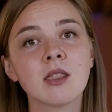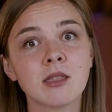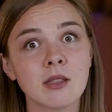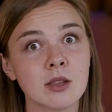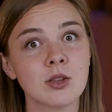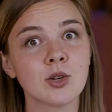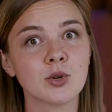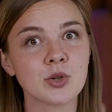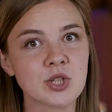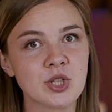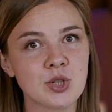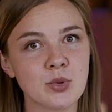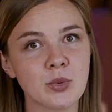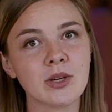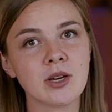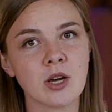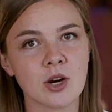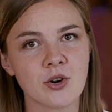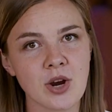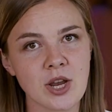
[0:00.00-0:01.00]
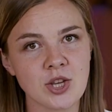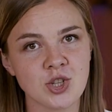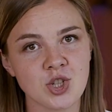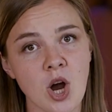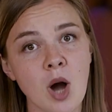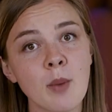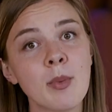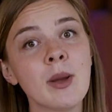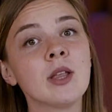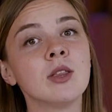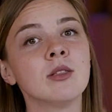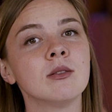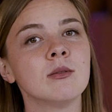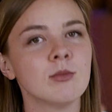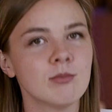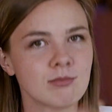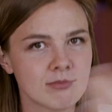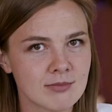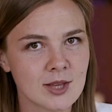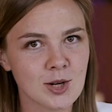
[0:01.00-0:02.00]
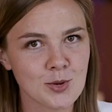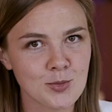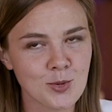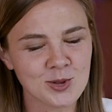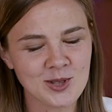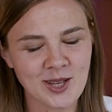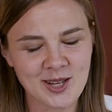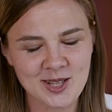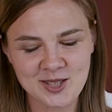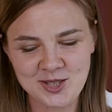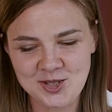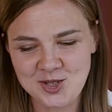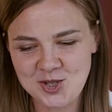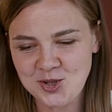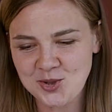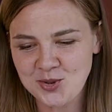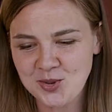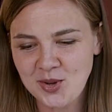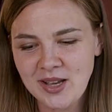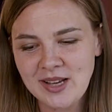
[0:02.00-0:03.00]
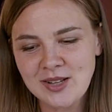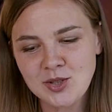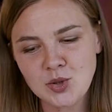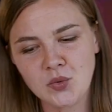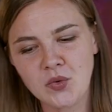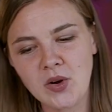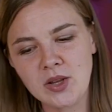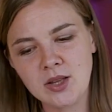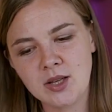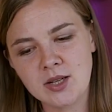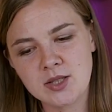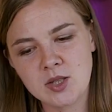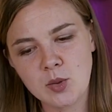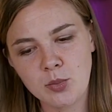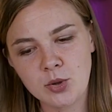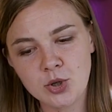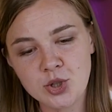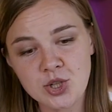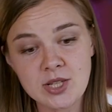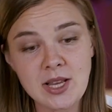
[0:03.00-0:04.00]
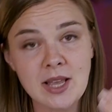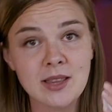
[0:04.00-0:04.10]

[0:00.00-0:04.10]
then you're doing a great job and they're more likely to finalize the purchase.